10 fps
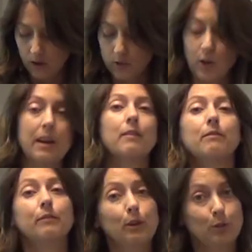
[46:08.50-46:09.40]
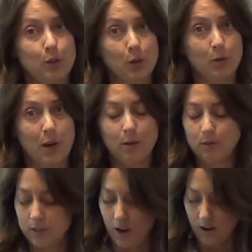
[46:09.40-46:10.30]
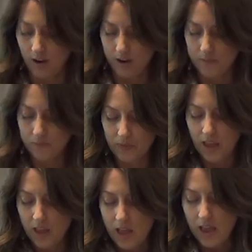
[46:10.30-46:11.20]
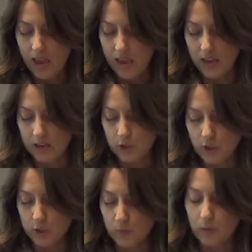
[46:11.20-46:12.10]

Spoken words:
Sorry, votejoco.com. And just a